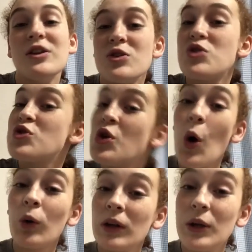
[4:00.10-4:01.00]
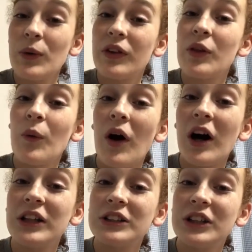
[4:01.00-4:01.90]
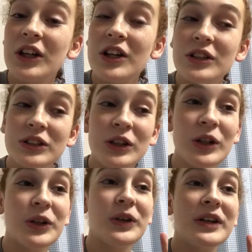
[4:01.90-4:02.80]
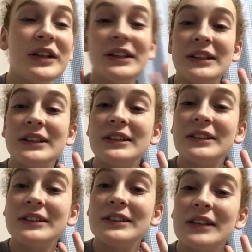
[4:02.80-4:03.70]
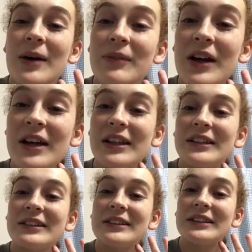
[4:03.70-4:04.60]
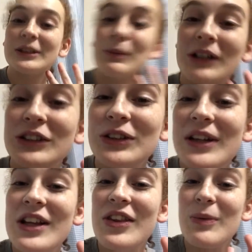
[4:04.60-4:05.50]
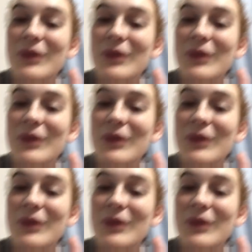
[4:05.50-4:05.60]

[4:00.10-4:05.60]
is totally worth the watch. So I'm not sponsored or anything